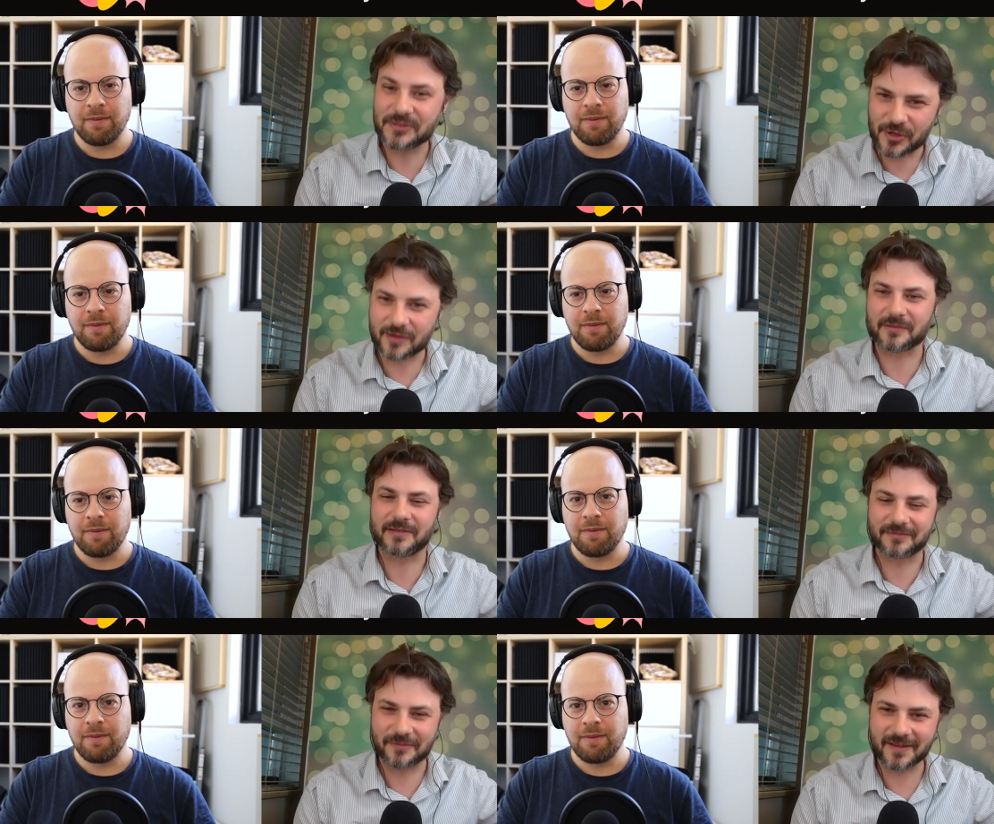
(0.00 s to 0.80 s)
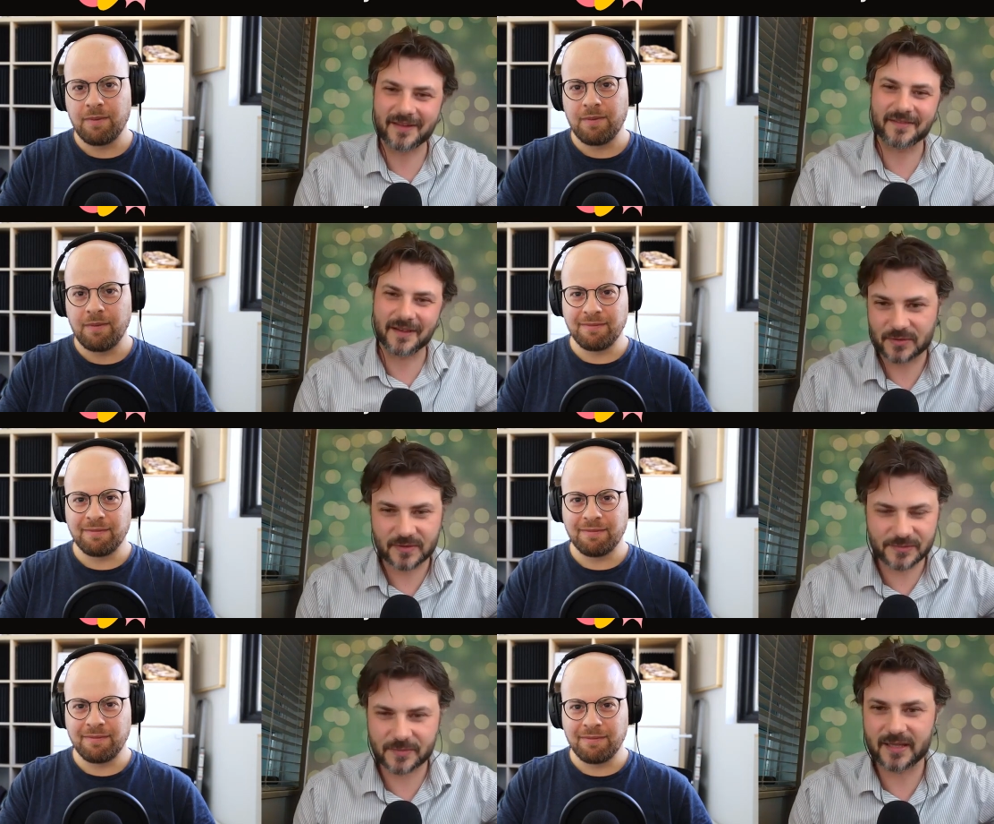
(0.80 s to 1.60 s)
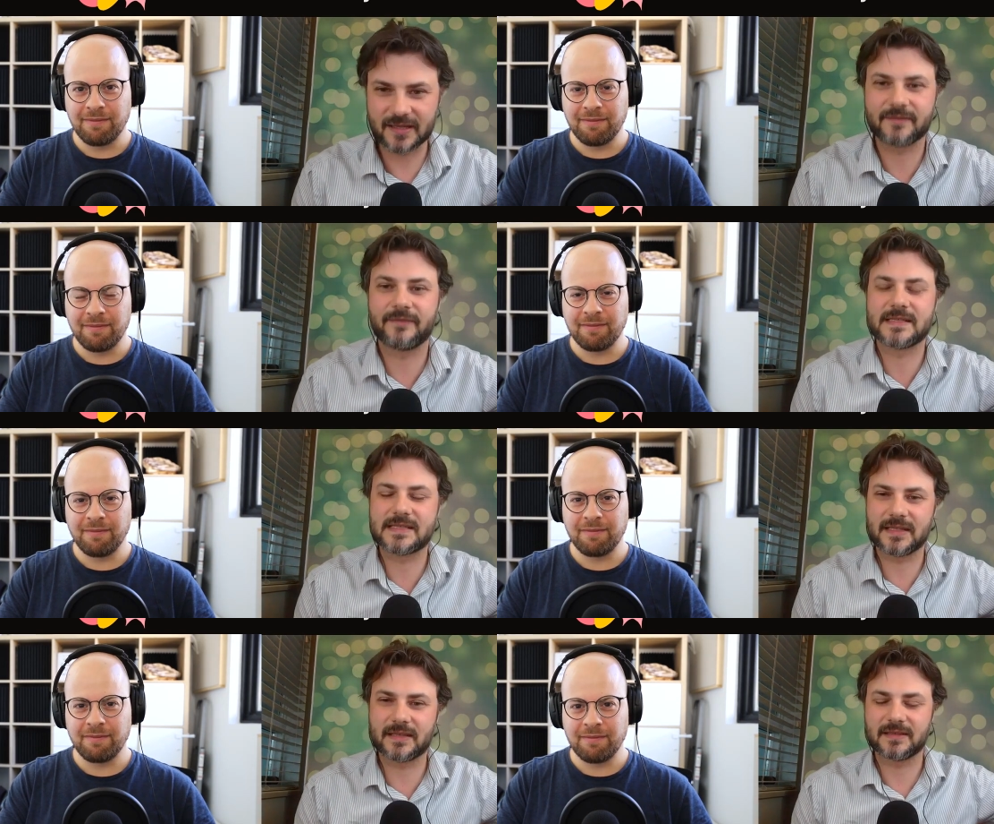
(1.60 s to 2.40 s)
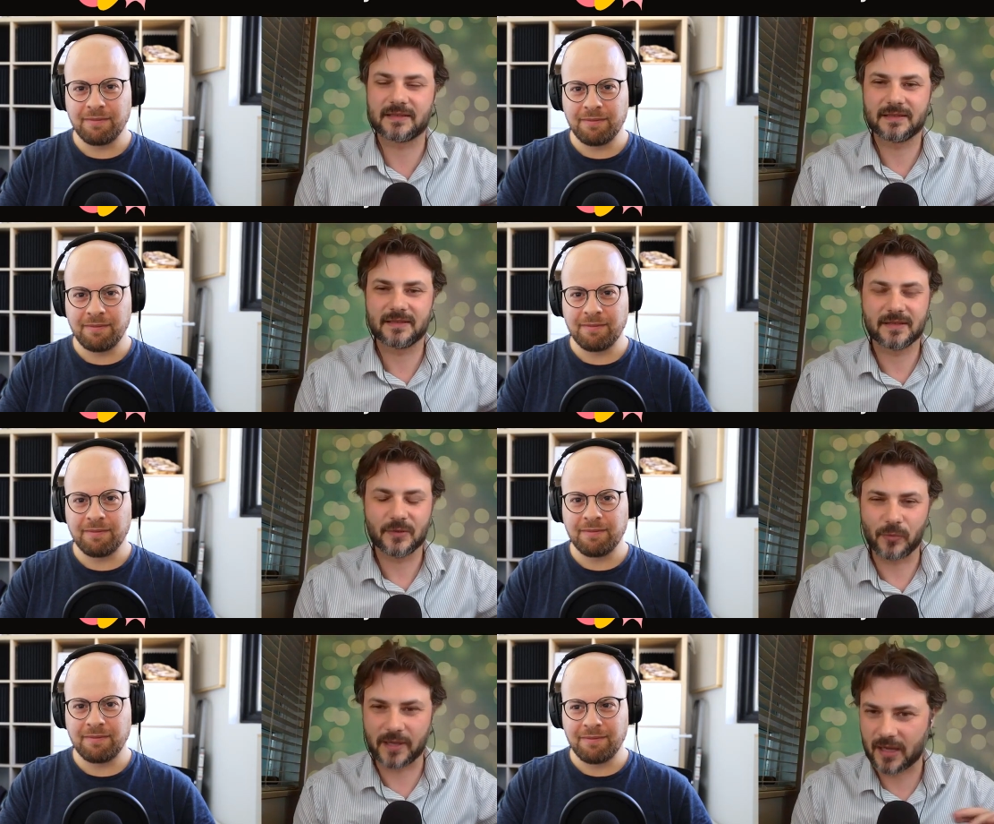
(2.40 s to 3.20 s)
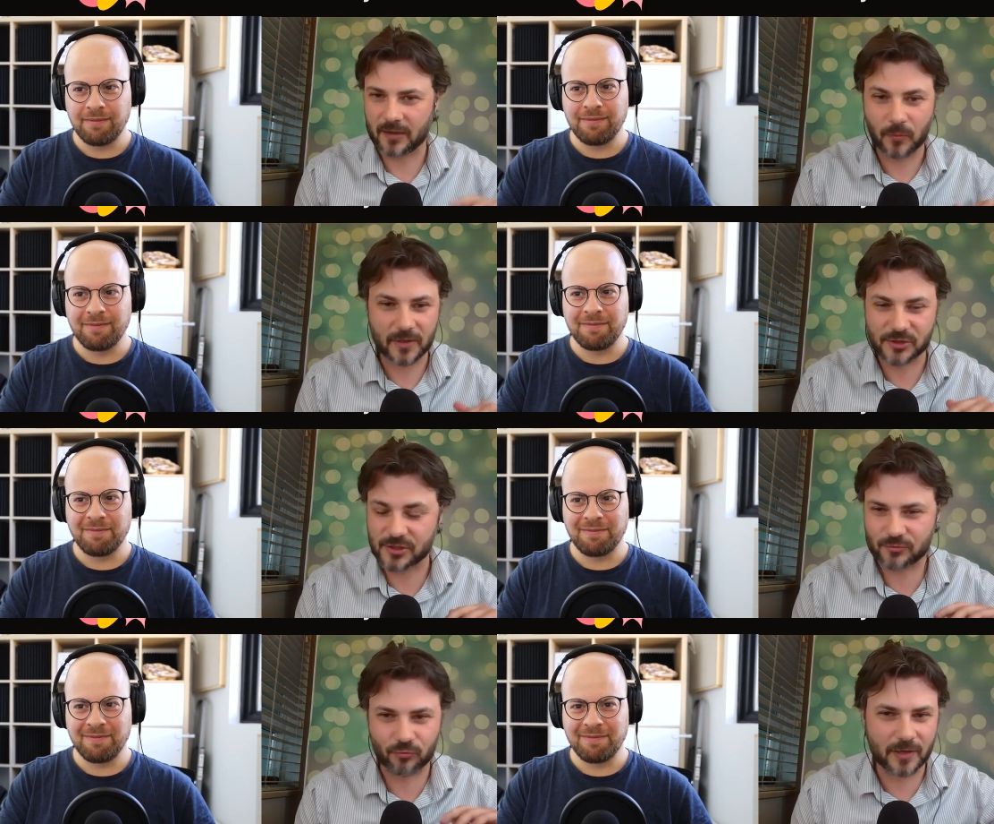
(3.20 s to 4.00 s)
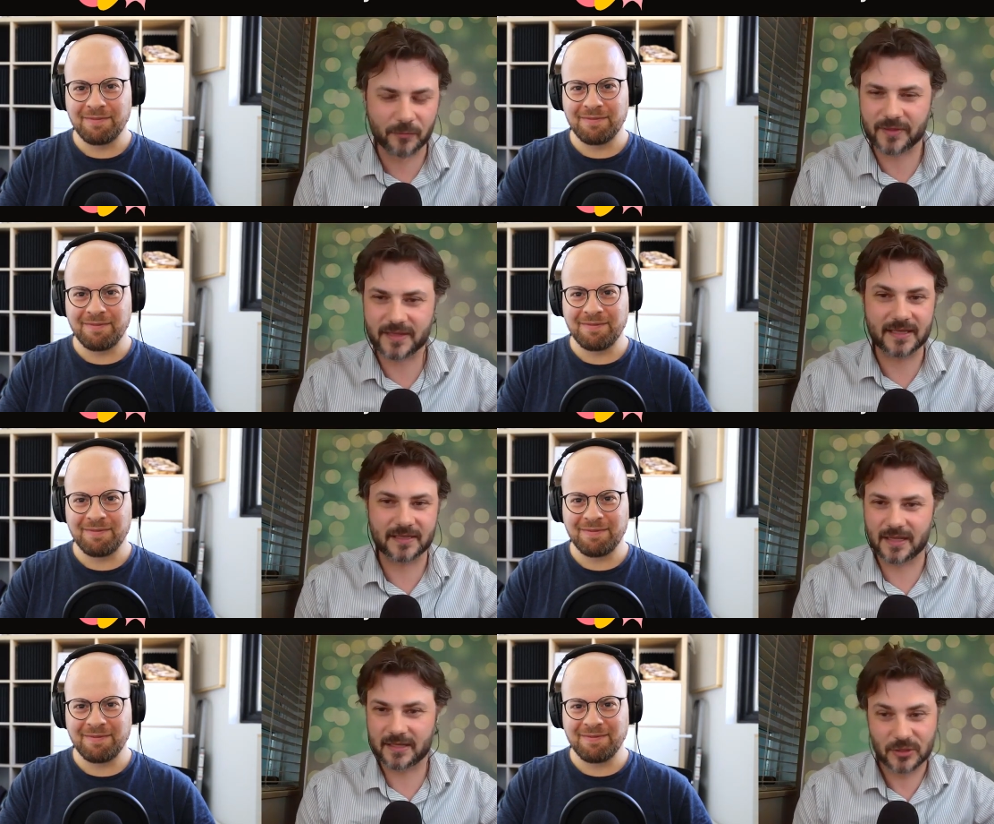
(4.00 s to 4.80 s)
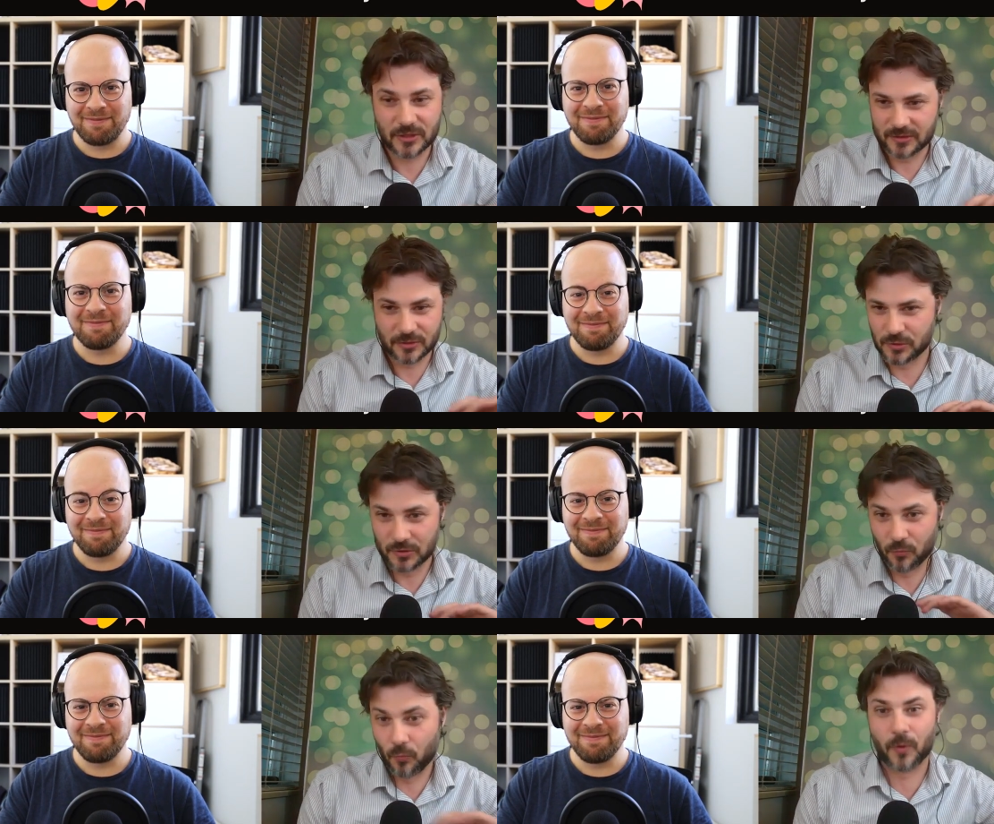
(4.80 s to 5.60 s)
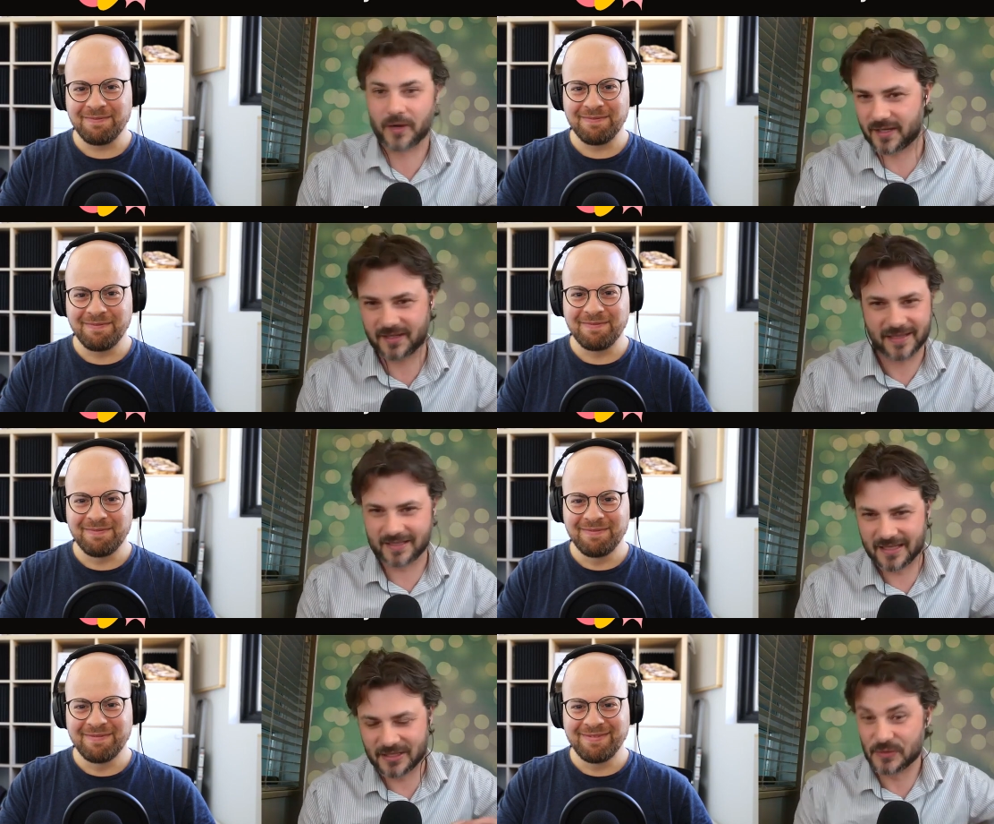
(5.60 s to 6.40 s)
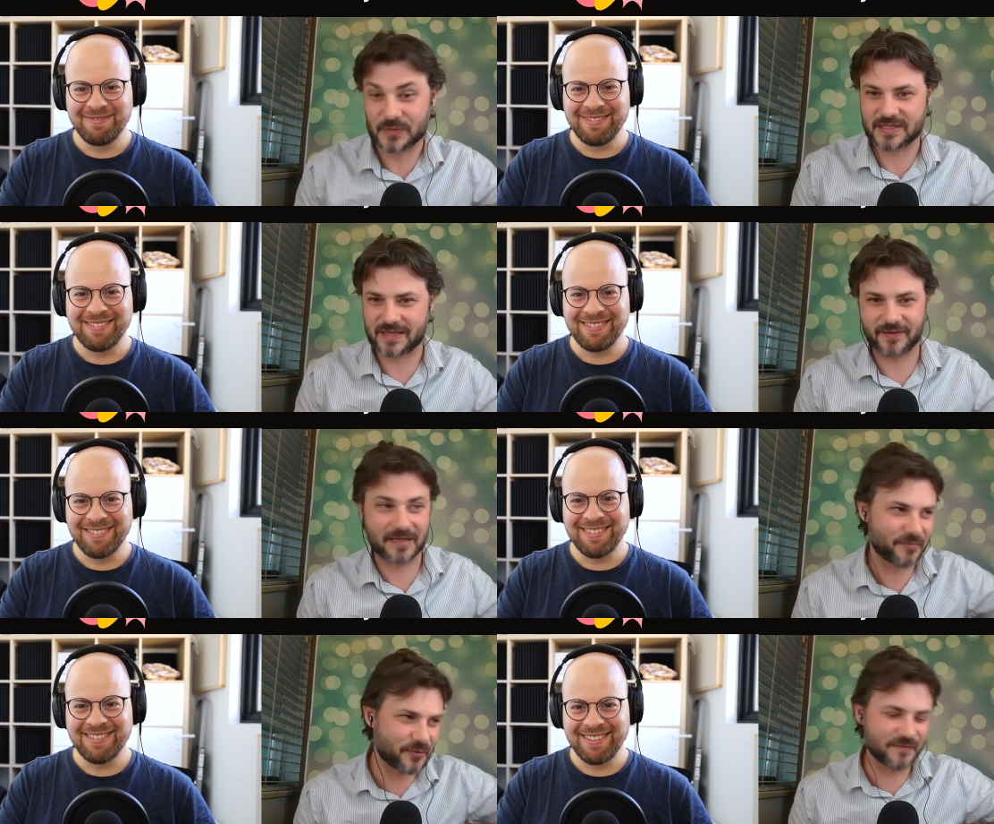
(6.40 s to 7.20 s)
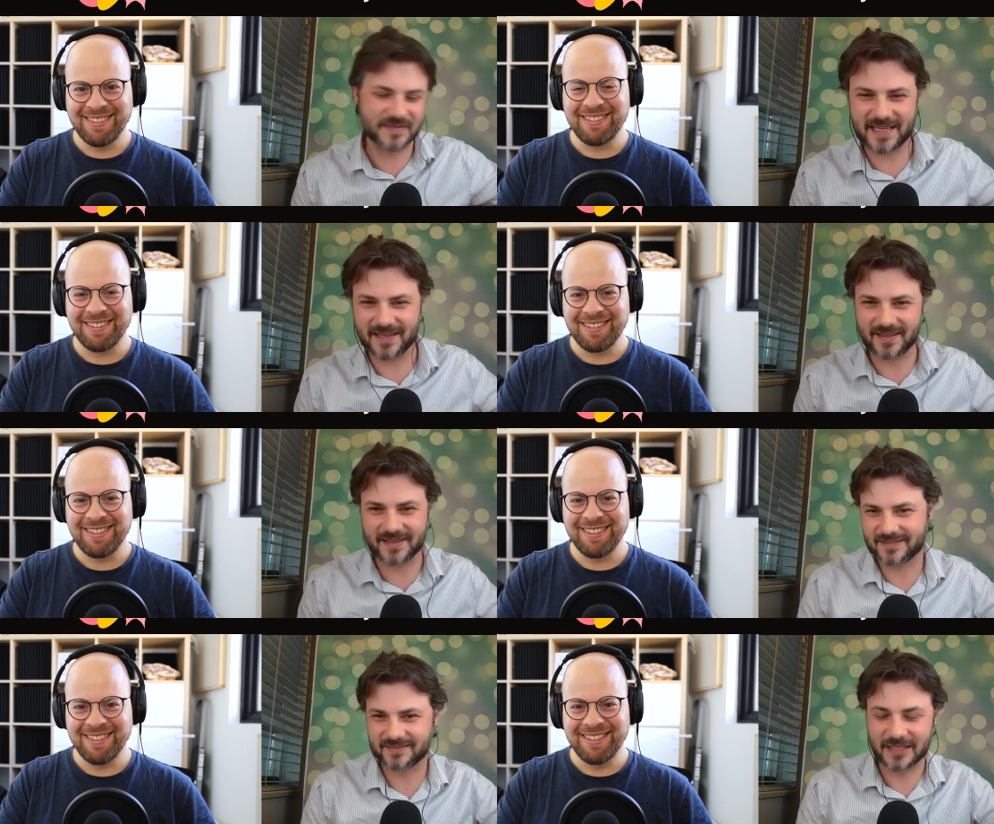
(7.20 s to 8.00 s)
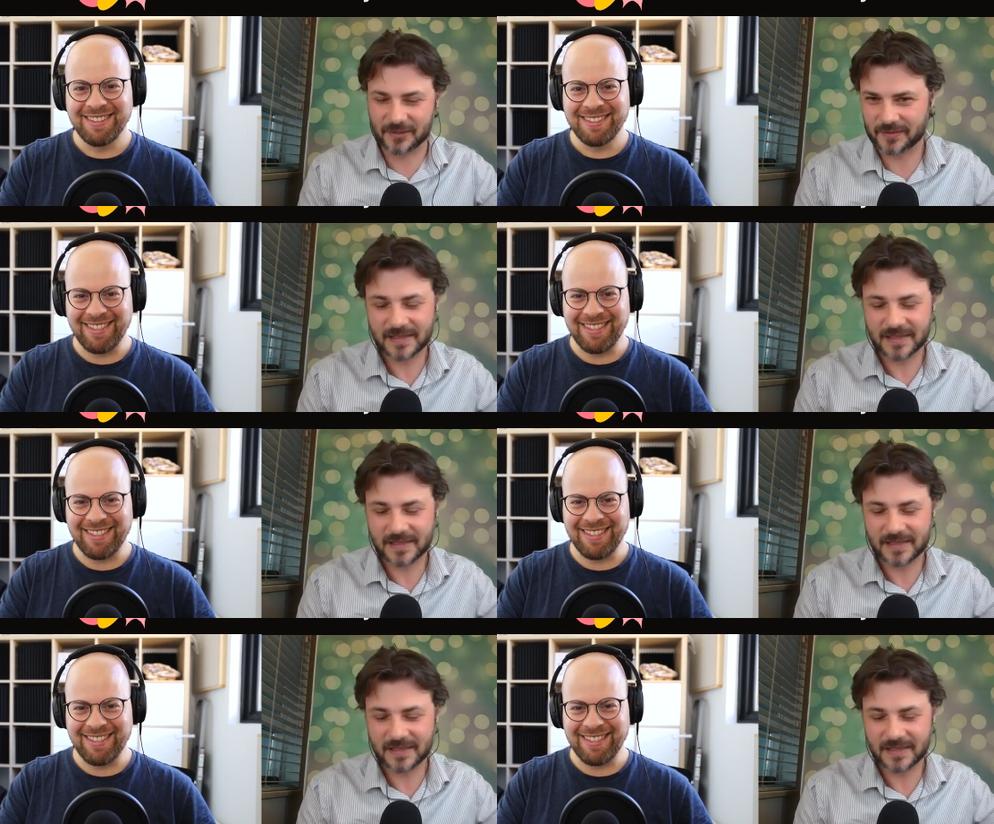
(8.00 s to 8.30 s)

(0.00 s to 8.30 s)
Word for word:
Speaker 1: in general, right? As soon as we get that funding, we kind of want to just run with it and, and work and, and do stuff and improve data and you know